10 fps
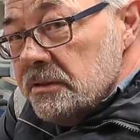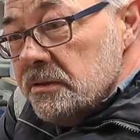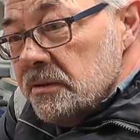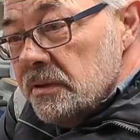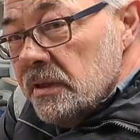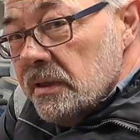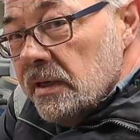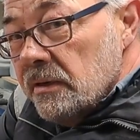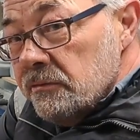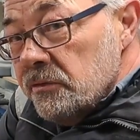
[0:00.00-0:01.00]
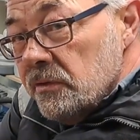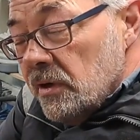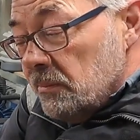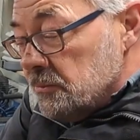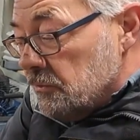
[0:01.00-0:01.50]
to get
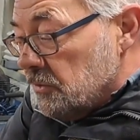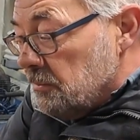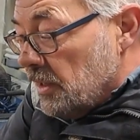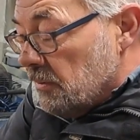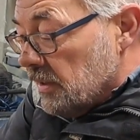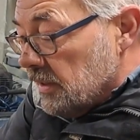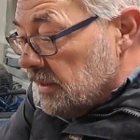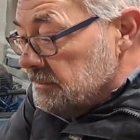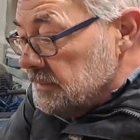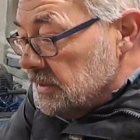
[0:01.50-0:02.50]
up to full power again.